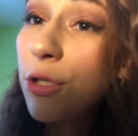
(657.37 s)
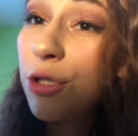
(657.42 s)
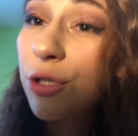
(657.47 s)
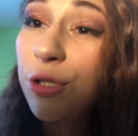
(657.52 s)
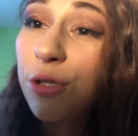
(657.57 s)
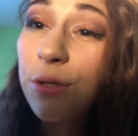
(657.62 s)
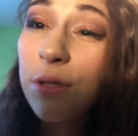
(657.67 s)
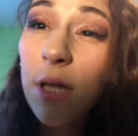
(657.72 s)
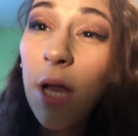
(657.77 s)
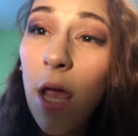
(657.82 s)
just
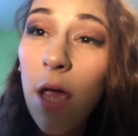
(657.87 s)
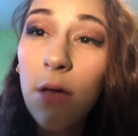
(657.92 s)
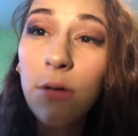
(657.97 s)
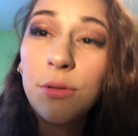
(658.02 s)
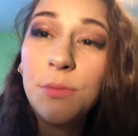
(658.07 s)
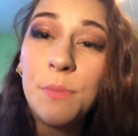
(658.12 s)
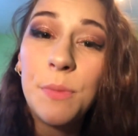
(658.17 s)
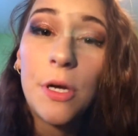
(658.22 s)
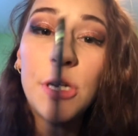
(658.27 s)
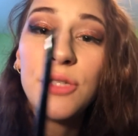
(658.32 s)
used an
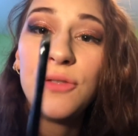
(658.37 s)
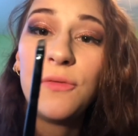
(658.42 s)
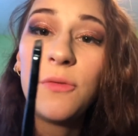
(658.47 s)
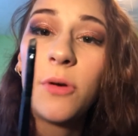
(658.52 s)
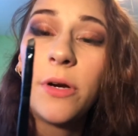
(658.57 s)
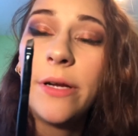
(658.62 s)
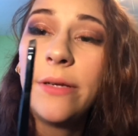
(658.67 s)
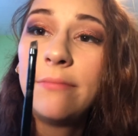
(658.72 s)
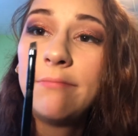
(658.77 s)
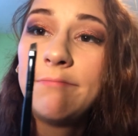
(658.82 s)
angled brush
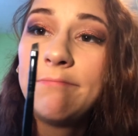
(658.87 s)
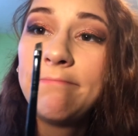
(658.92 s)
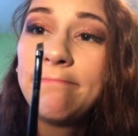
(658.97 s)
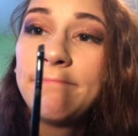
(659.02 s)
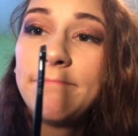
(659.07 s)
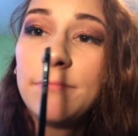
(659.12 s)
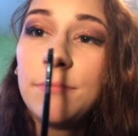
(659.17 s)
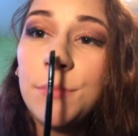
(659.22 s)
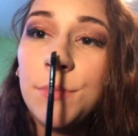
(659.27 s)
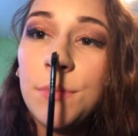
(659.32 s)
for it.
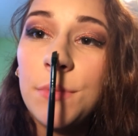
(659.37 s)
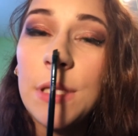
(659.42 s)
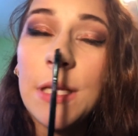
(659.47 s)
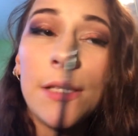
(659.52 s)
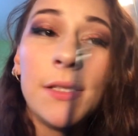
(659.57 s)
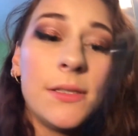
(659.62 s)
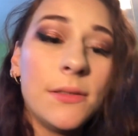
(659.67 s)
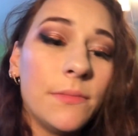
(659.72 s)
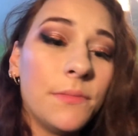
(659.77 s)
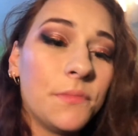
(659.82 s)

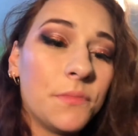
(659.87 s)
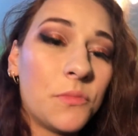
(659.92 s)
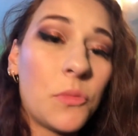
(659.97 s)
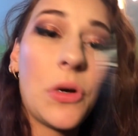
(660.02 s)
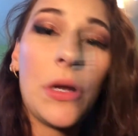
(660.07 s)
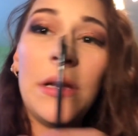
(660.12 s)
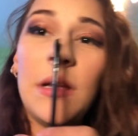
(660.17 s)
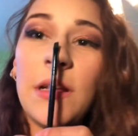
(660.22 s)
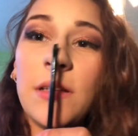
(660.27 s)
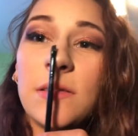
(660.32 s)
This
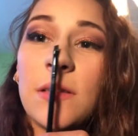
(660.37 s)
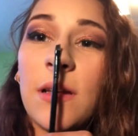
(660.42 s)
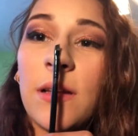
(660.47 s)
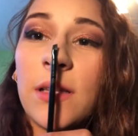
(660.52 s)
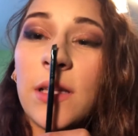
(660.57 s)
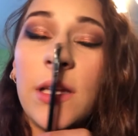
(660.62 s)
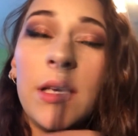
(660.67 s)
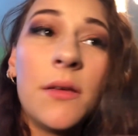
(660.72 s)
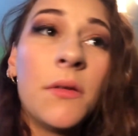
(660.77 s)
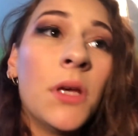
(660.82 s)
one
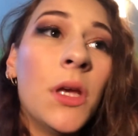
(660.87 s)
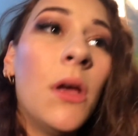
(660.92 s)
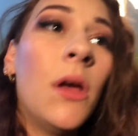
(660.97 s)
exactly.